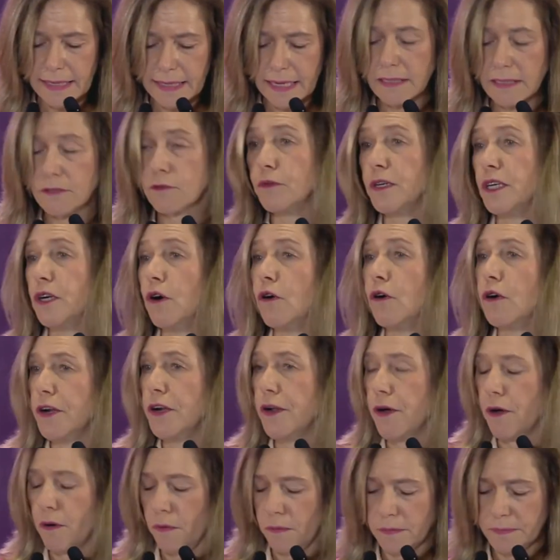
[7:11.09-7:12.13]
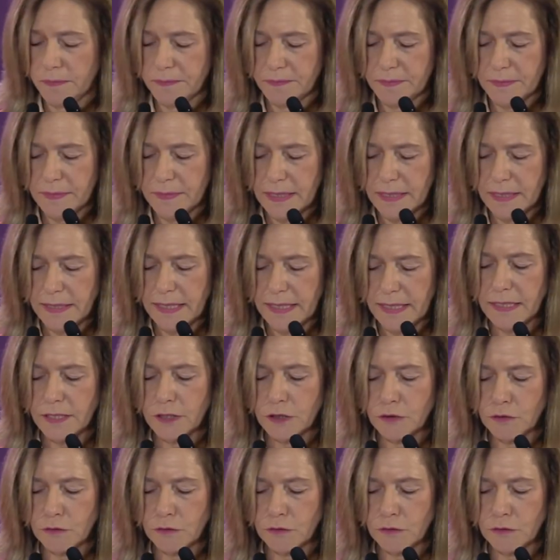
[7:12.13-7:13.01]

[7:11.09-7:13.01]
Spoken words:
as we all know. Since